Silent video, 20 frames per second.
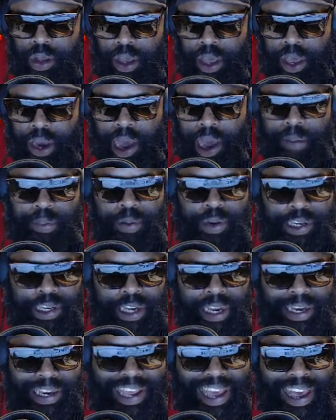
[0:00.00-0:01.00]
And I
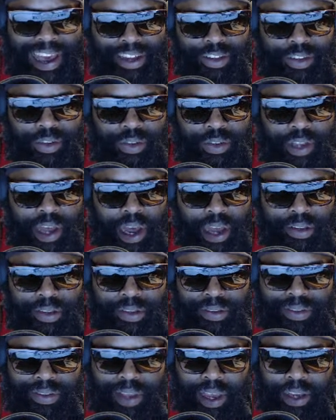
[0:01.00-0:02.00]
appreciate the exercise.
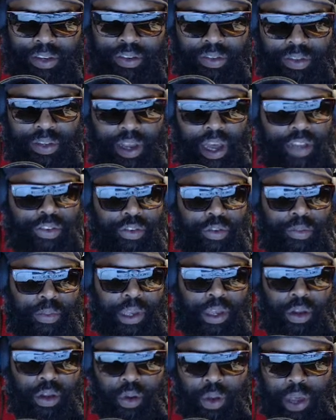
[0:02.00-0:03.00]
This is exercise for
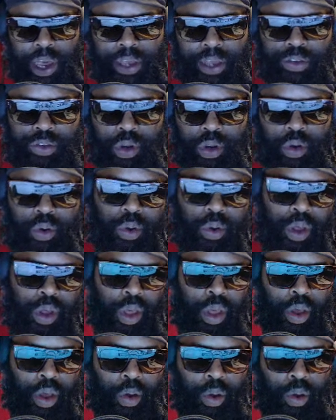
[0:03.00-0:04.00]
me, okay? So
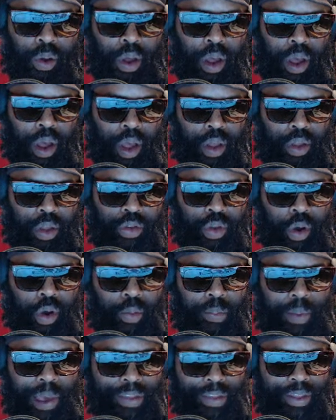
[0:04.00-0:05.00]

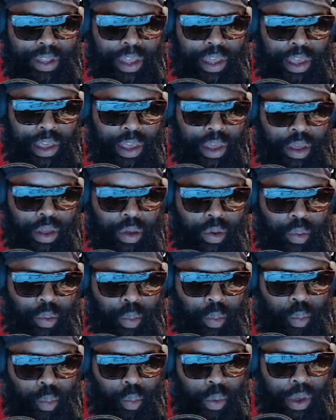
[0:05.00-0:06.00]
basically,
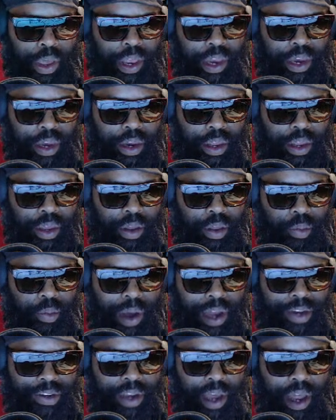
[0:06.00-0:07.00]
when you
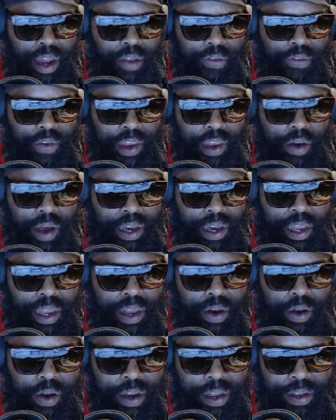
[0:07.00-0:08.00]
watch the other video I
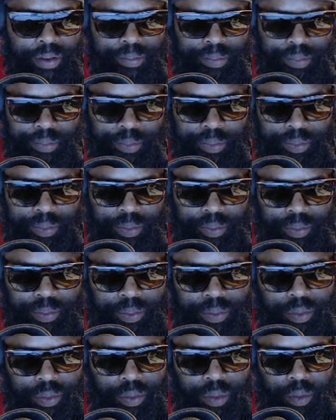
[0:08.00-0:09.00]
did on it,
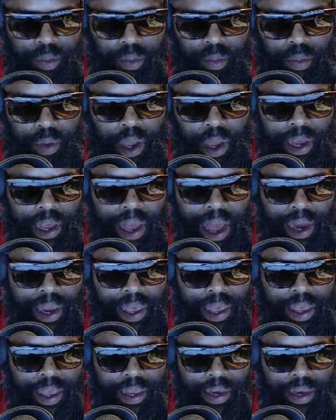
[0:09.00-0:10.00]
I got
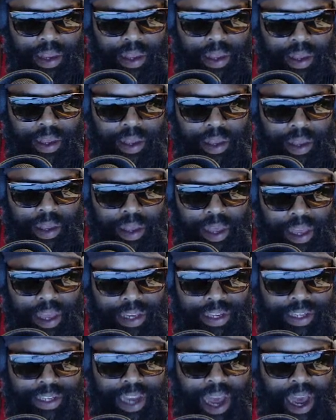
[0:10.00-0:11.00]
in, it
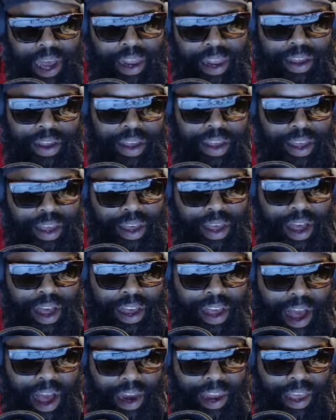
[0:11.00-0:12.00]
shot, I
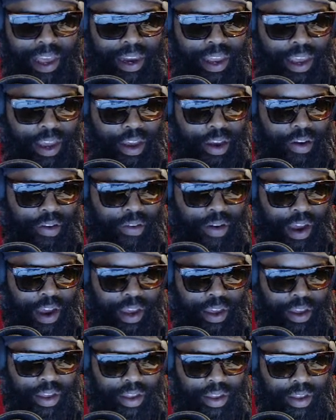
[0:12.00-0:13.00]
got in here,
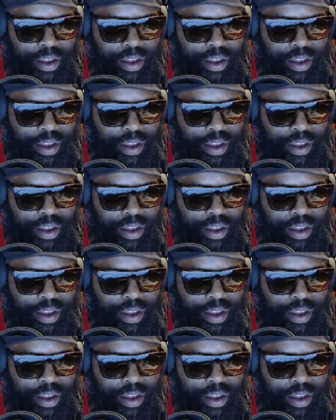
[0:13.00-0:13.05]
right?